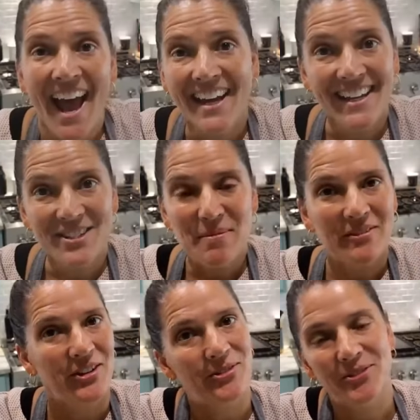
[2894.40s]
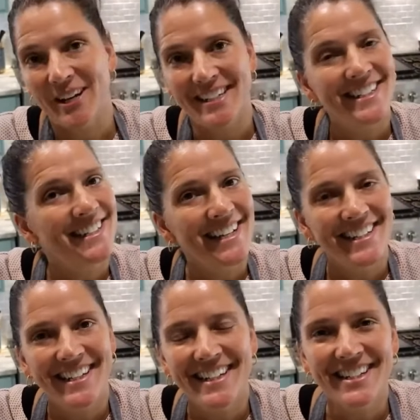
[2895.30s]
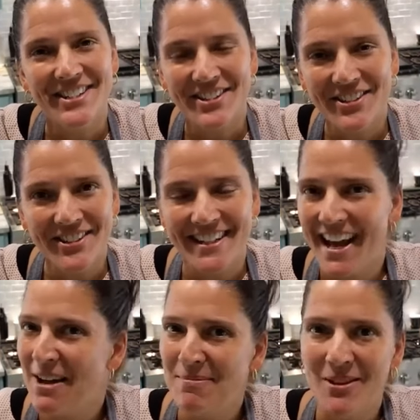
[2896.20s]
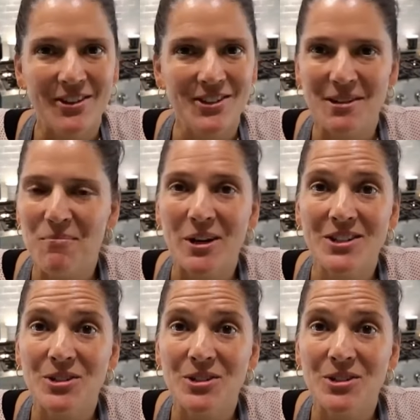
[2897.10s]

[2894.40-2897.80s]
Hey guys, so we are having a great day today. It is Thursday. Happy Thursday morning.